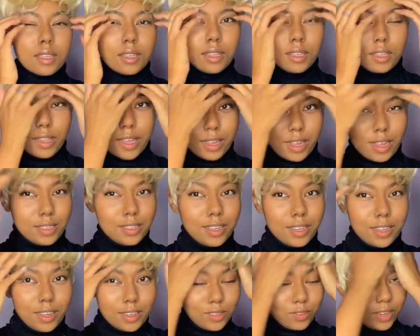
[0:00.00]
Like I said,
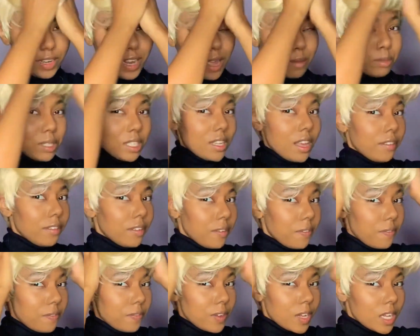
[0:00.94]
guys, right now I'm just having
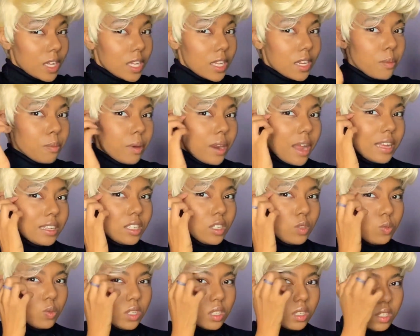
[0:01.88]
fun, but I just
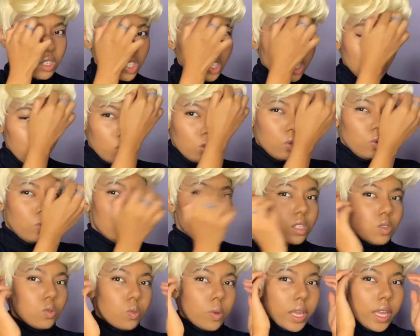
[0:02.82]
wanted to show you
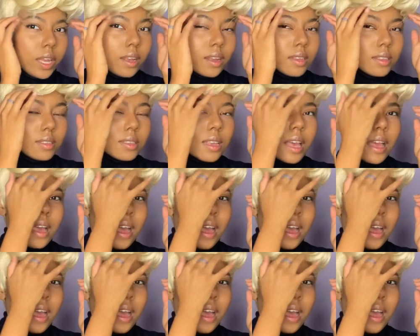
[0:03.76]
this wig because